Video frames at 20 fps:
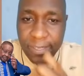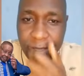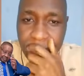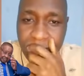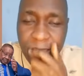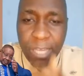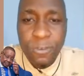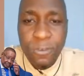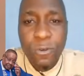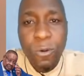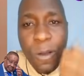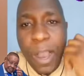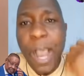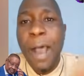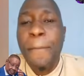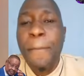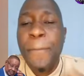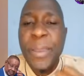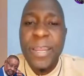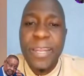that will
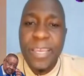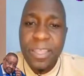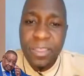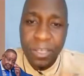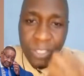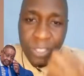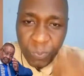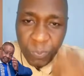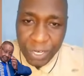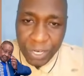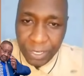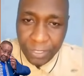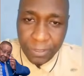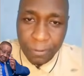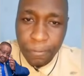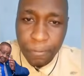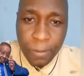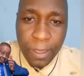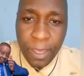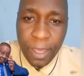happen in the spirit.
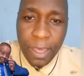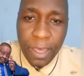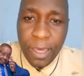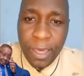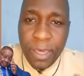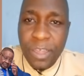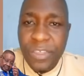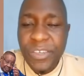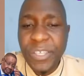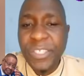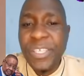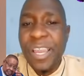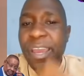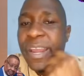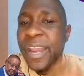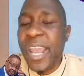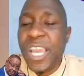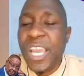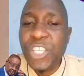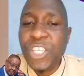This
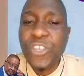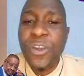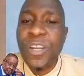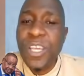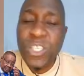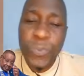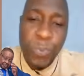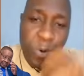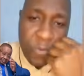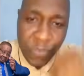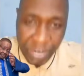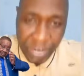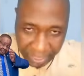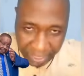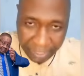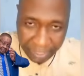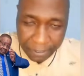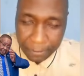election is prophetic.